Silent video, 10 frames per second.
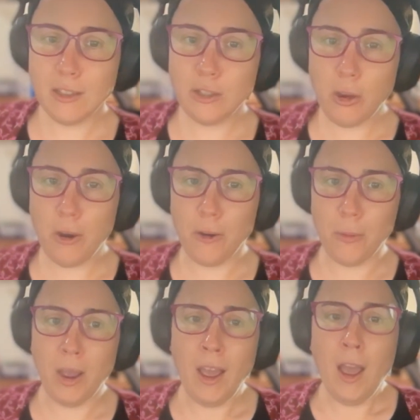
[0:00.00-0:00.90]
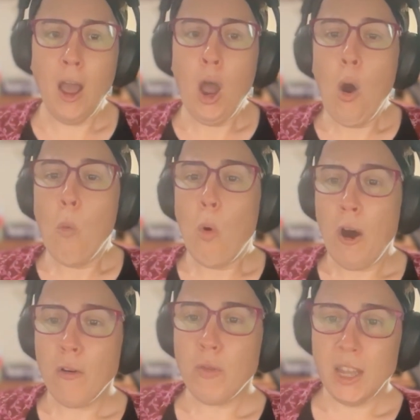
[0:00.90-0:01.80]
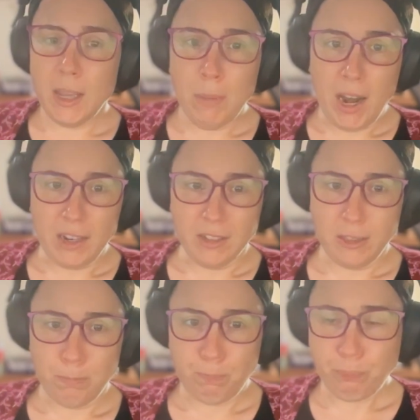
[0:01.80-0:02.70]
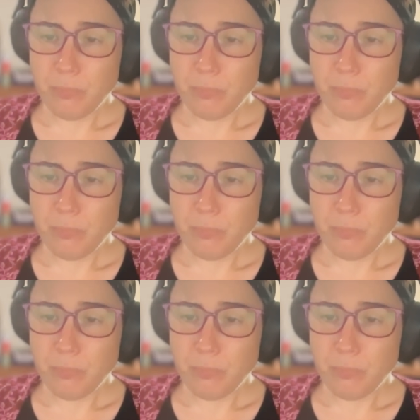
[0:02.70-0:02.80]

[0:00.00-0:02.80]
So what really matters?